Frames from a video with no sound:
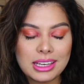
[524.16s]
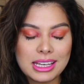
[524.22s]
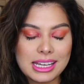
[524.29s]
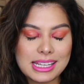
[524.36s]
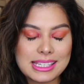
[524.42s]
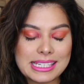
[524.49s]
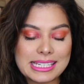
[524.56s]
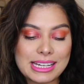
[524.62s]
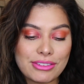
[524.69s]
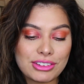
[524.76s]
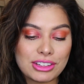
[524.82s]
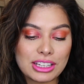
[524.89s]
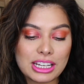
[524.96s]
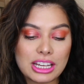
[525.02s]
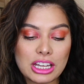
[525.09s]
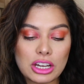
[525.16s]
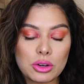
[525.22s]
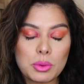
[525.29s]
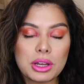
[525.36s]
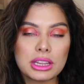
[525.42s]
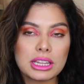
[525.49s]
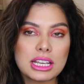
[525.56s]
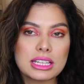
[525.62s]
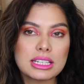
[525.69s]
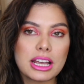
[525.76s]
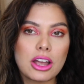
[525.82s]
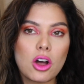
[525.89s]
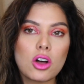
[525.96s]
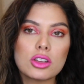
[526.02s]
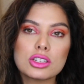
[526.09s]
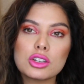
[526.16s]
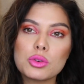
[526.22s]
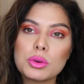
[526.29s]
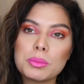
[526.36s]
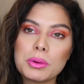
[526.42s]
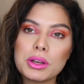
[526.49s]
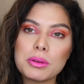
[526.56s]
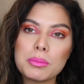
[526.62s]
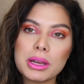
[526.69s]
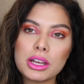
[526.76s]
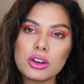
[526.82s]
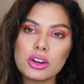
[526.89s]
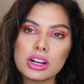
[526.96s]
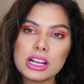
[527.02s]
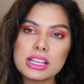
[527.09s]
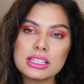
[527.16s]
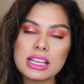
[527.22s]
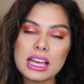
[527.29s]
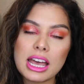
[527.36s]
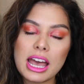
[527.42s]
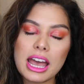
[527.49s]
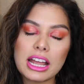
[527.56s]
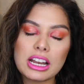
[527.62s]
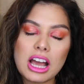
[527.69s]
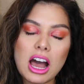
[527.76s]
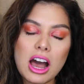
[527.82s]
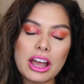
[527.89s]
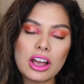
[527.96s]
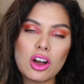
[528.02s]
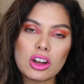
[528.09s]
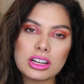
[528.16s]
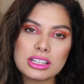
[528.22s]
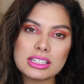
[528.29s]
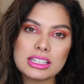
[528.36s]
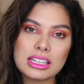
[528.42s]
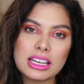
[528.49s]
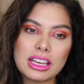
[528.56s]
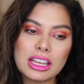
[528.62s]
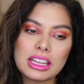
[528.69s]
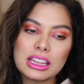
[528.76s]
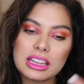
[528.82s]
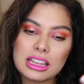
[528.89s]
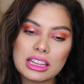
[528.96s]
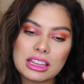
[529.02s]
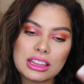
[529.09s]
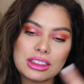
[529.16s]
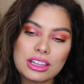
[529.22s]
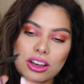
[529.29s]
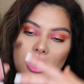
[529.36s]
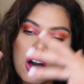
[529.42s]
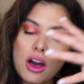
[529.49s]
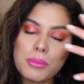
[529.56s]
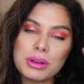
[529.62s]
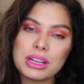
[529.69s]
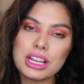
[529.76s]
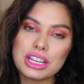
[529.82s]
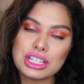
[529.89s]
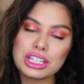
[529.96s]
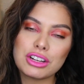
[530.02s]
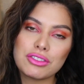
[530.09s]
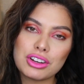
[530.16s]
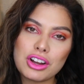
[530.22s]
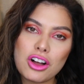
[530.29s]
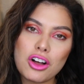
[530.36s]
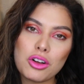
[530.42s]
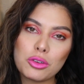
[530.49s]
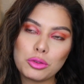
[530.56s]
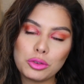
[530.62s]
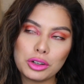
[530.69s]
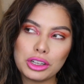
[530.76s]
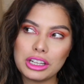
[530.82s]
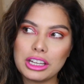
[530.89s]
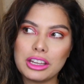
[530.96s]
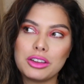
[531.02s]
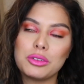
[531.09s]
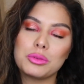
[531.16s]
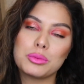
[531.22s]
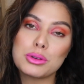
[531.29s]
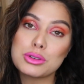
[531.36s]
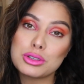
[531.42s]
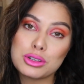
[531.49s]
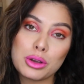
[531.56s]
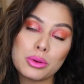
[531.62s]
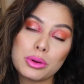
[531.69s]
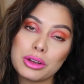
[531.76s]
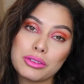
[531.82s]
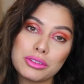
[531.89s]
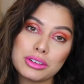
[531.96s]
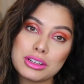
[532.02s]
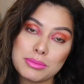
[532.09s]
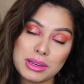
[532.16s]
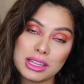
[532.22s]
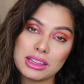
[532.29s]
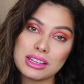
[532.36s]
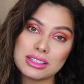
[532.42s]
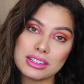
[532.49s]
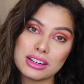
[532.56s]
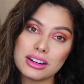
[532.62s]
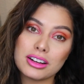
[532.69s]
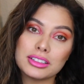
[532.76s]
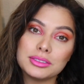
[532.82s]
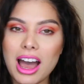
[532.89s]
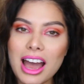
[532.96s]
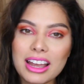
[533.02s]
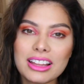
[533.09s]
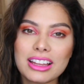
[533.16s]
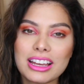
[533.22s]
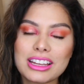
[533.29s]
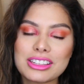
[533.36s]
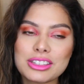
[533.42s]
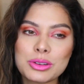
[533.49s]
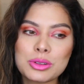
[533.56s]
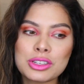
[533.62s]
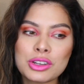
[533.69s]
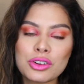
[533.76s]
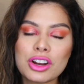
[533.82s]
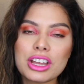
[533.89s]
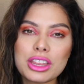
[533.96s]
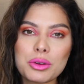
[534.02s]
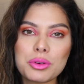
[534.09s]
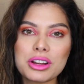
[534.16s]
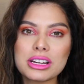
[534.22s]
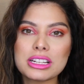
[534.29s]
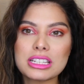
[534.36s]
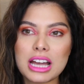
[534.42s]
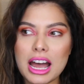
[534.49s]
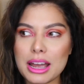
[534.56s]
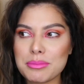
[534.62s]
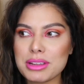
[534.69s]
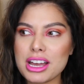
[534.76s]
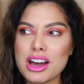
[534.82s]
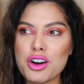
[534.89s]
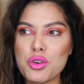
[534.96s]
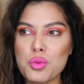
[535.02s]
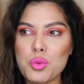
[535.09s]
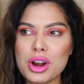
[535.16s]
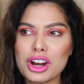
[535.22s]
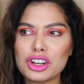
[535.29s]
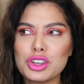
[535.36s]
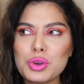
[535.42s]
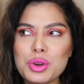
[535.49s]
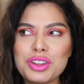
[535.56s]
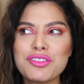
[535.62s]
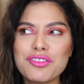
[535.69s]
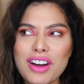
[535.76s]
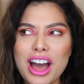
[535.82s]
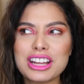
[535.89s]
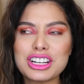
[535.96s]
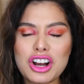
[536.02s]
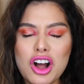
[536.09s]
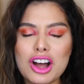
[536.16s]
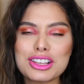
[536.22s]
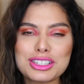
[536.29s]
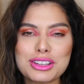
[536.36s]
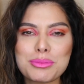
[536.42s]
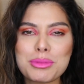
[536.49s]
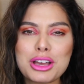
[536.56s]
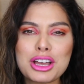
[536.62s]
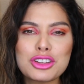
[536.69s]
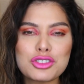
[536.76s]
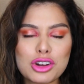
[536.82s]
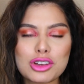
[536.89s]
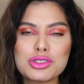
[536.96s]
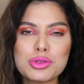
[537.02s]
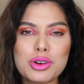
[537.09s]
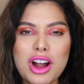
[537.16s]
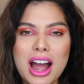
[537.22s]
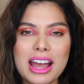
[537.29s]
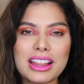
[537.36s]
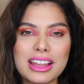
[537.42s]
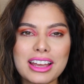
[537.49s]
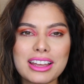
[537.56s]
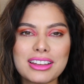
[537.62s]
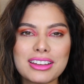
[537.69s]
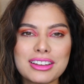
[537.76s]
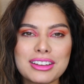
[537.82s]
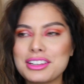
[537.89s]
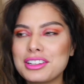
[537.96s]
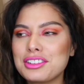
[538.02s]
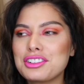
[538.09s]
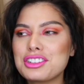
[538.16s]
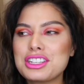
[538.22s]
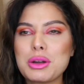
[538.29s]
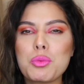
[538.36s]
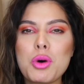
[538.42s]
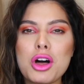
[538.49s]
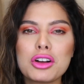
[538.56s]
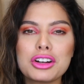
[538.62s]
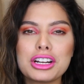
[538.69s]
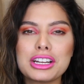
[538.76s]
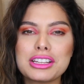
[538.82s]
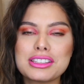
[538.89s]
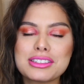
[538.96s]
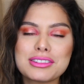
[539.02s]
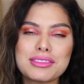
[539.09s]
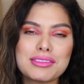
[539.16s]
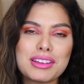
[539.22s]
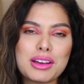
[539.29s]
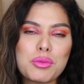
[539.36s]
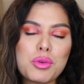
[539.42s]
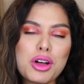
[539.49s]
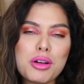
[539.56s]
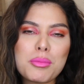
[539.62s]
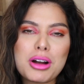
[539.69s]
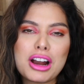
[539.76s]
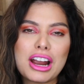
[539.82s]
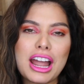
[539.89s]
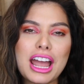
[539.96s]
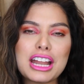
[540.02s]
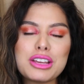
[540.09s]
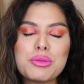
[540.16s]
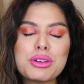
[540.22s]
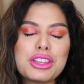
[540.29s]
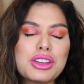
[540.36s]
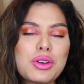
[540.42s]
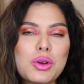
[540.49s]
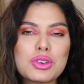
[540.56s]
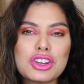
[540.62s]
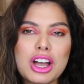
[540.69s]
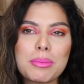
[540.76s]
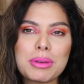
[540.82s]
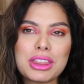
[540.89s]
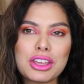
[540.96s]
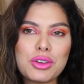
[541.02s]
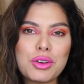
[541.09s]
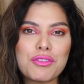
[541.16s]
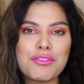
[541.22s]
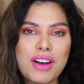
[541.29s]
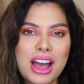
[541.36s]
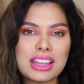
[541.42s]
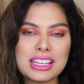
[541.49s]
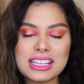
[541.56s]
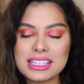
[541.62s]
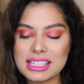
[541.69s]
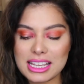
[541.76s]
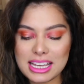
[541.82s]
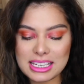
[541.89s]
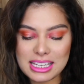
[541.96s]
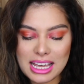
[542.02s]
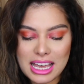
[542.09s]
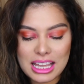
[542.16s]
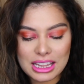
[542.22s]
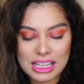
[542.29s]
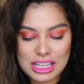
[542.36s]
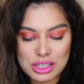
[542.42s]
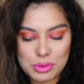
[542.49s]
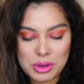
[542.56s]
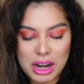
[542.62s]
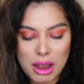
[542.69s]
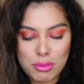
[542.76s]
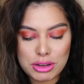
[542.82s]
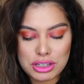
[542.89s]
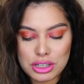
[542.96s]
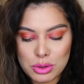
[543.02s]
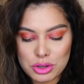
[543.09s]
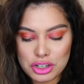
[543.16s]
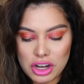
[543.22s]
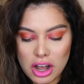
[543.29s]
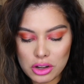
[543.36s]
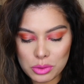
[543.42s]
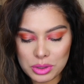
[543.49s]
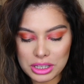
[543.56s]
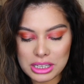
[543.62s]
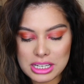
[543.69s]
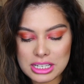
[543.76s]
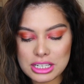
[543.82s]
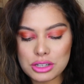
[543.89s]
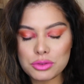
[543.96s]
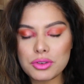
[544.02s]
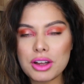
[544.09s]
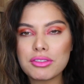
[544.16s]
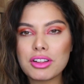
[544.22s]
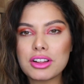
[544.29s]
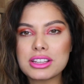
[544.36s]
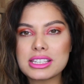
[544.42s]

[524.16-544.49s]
it's definitely a good one. This I also would put in my crease, and I honestly, the combination of it all really was so good to me this year. Highlight. So it's so great that we're at a time now where you can find an awesome drugstore highlight just at Walgreens, at Walmart, anywhere that you go shopping that you can find these things. This one I was so shocked with, and this is the Revlon